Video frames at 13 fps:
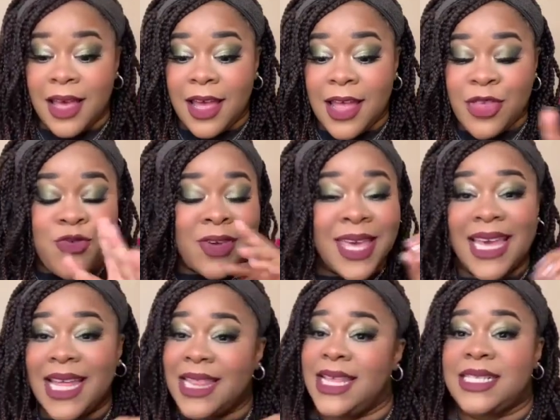You can
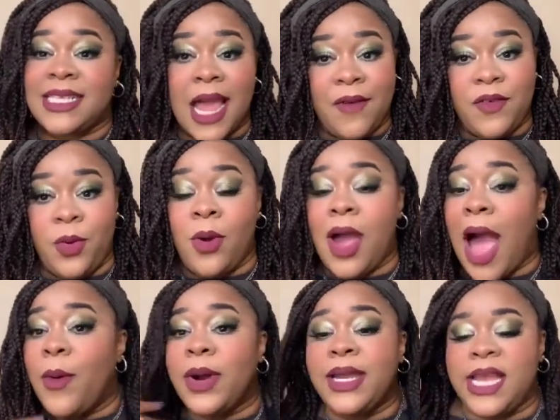get this everywhere.
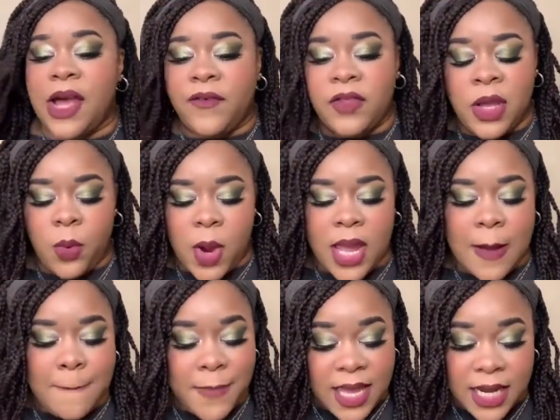I would definitely
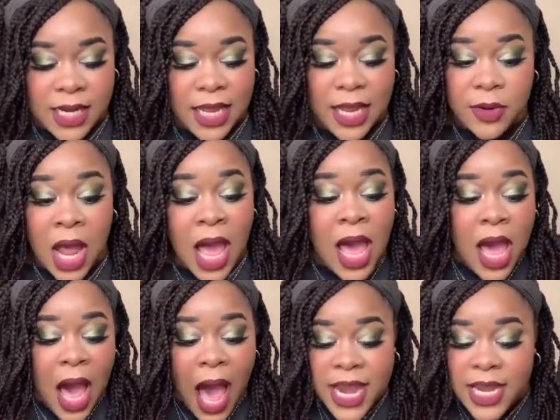recommend it.
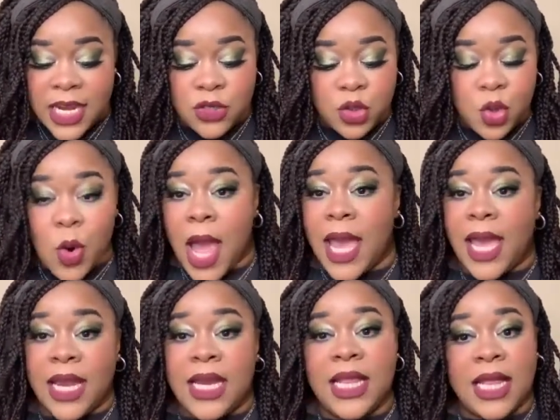I didn't try
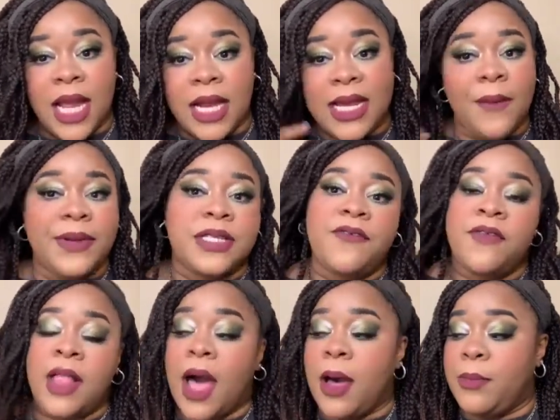anything that was a
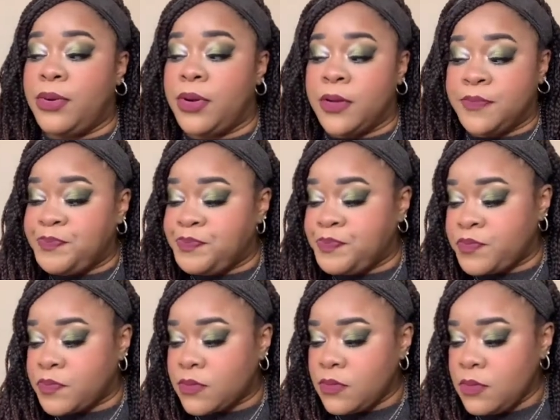flop.
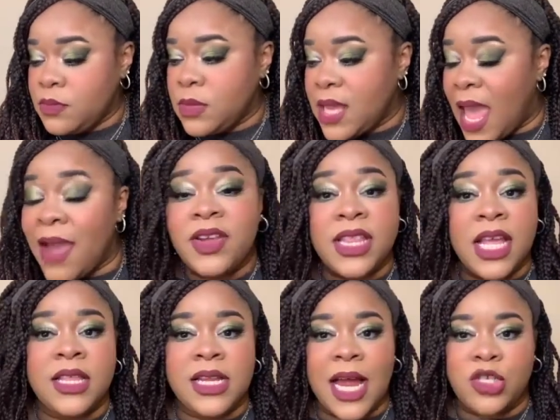
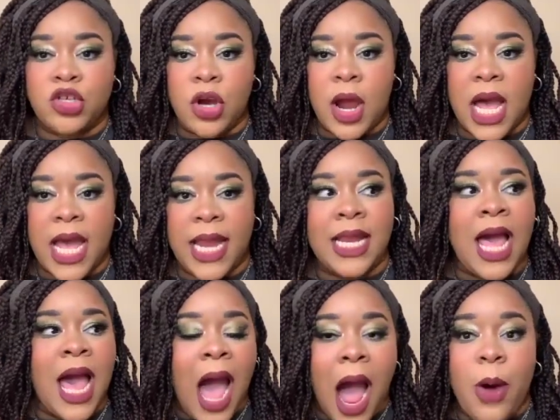Everything that I tried,
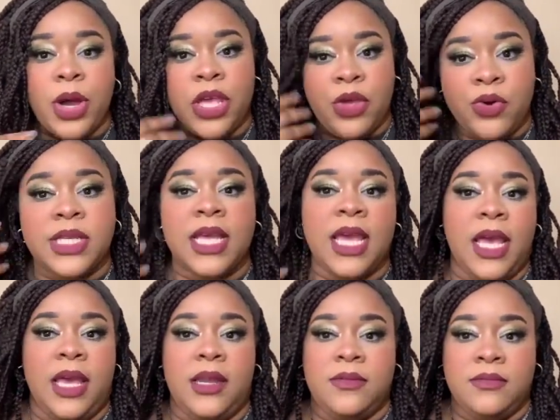I would use again.